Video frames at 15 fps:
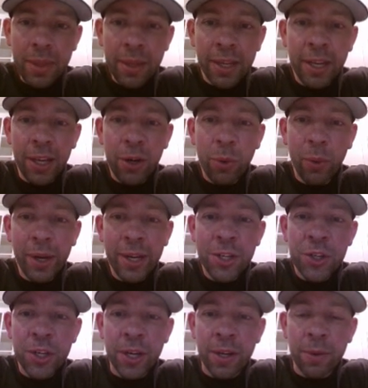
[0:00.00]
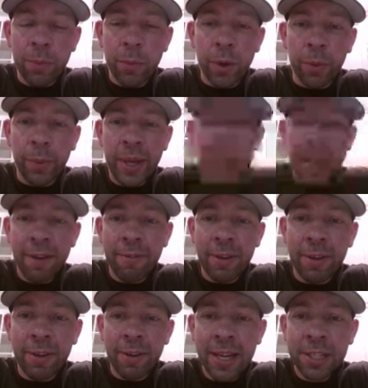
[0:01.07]
an equation where we have
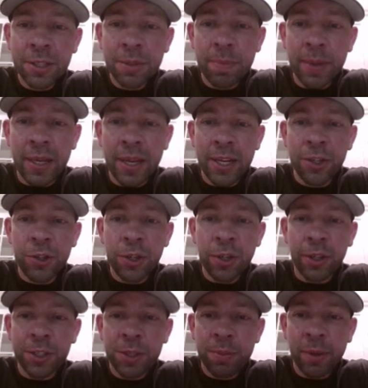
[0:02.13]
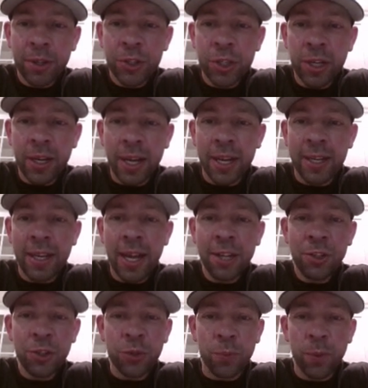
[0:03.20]
an exponential expression on not
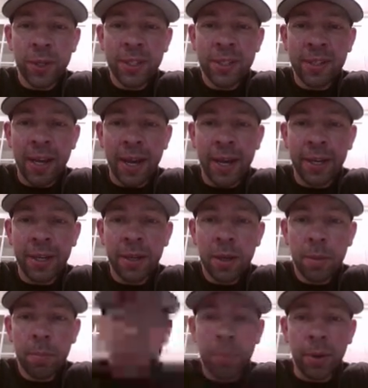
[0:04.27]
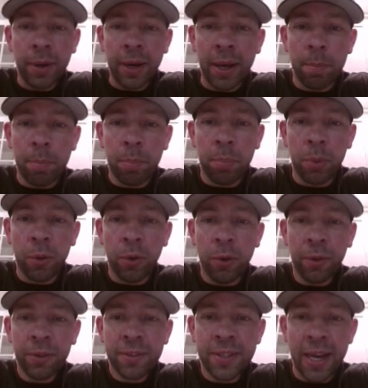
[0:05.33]
just one side, but on
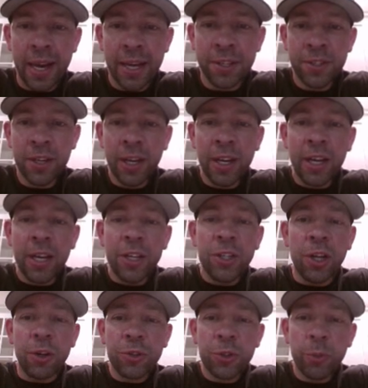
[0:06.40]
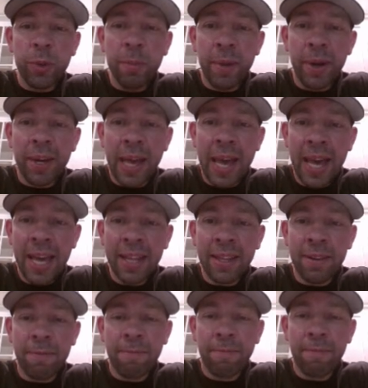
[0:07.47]
both sides. So we might have
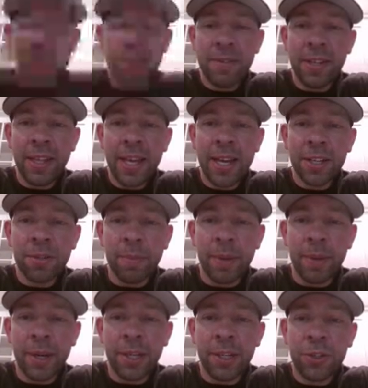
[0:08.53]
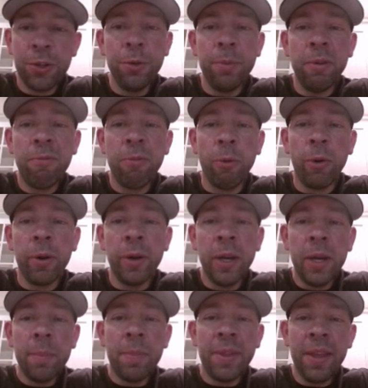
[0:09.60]
had 5 to the x minus 2 before,
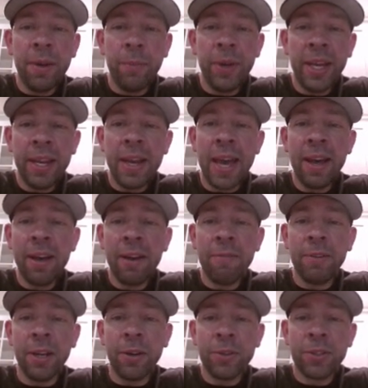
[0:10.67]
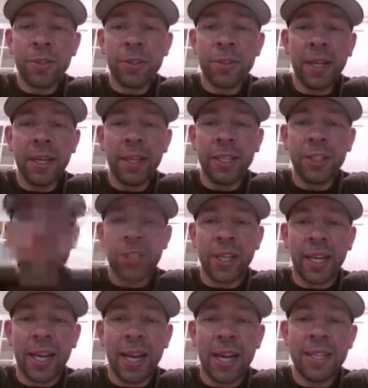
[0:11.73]
but then we'd have, something like just
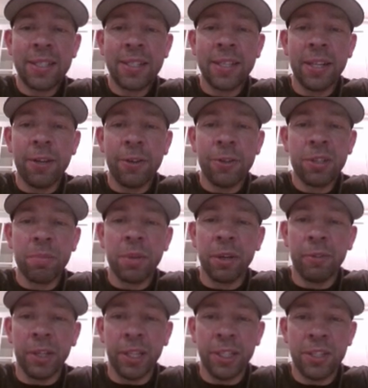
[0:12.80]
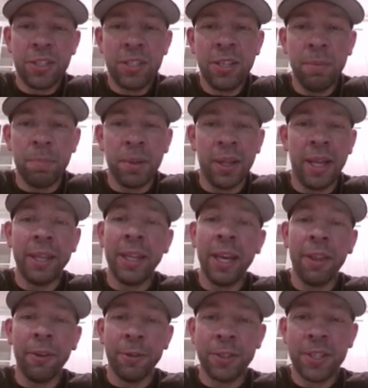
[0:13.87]
a constant or something really simple on the
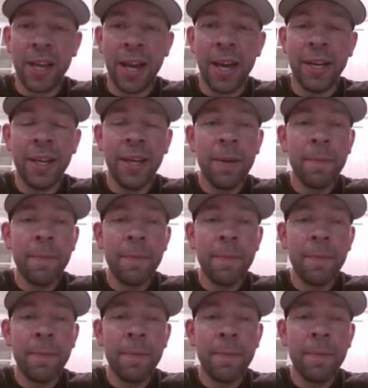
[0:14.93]
other side.